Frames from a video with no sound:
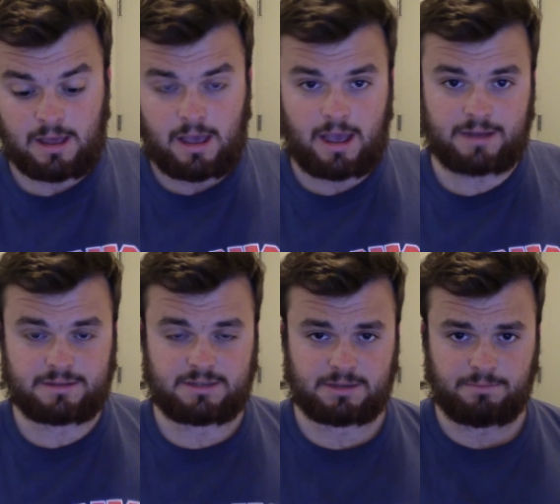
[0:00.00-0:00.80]

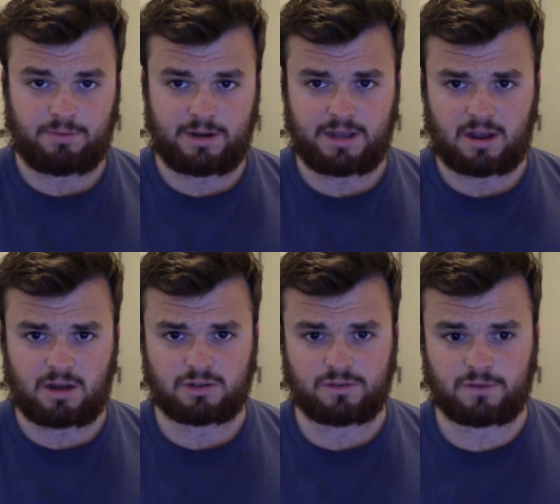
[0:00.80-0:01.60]
And some pretty
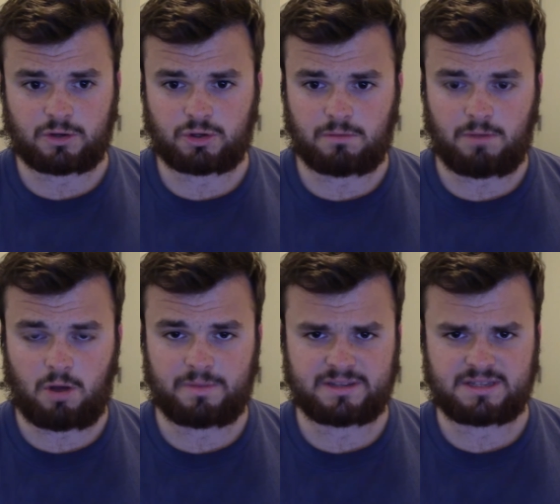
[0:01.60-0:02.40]
controversial
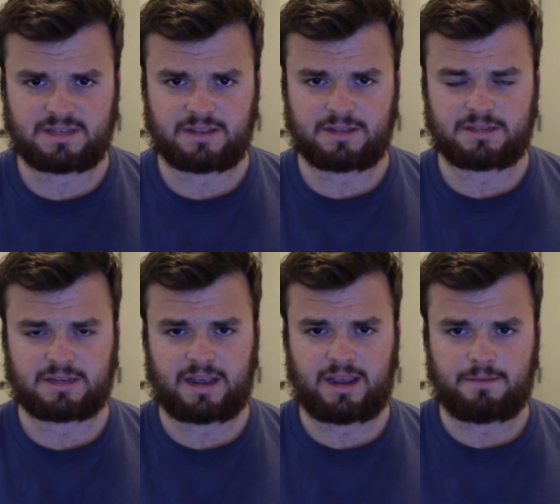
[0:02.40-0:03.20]
moments in this
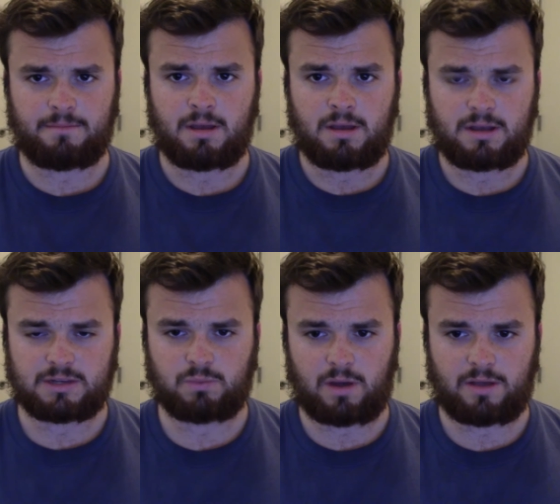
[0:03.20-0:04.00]
game
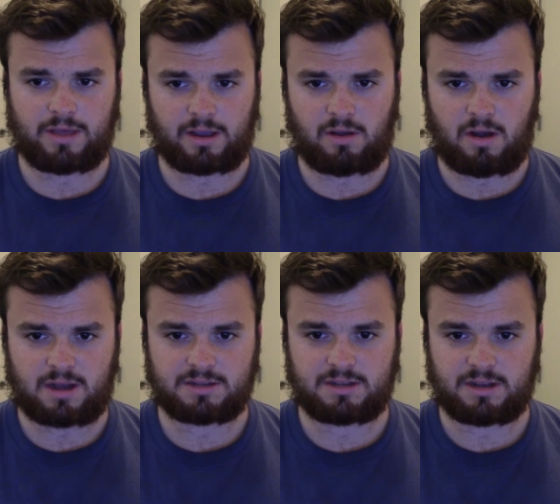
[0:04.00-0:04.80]
as well that
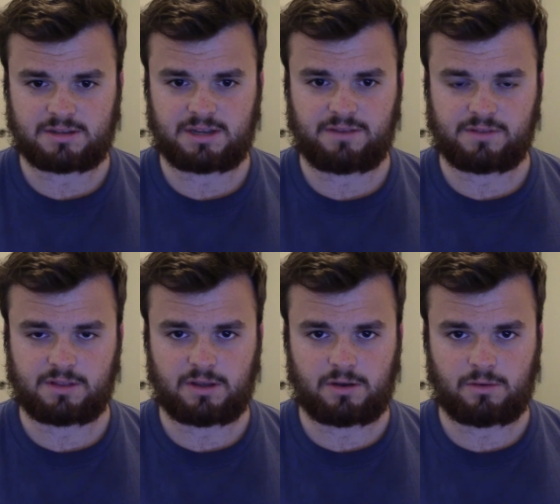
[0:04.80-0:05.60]
cost us, even
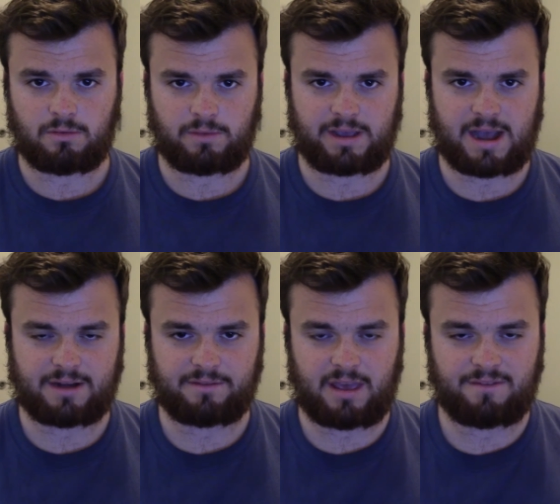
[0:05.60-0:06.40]
though we
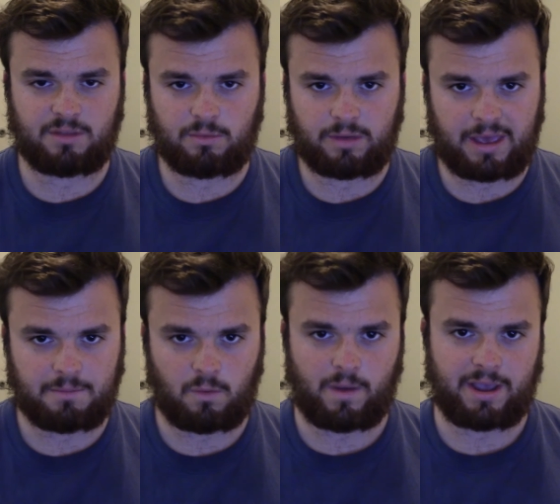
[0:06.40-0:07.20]
kind of gave the
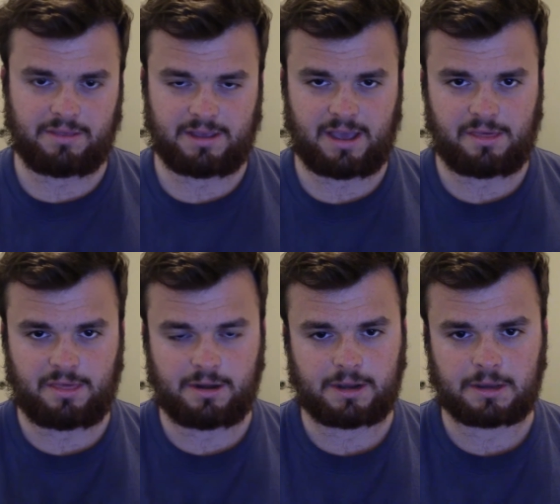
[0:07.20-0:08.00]
game away in the eighth
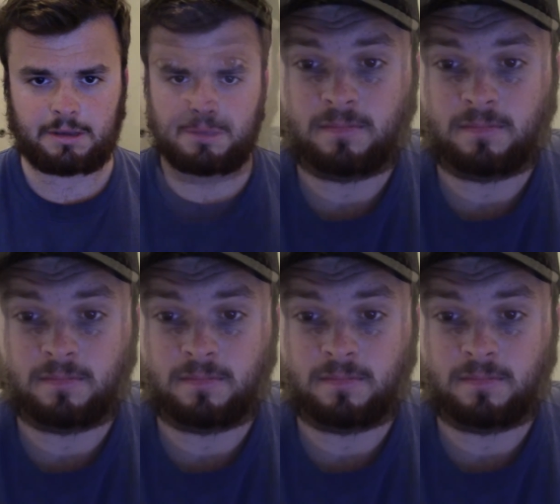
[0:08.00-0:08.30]
inning.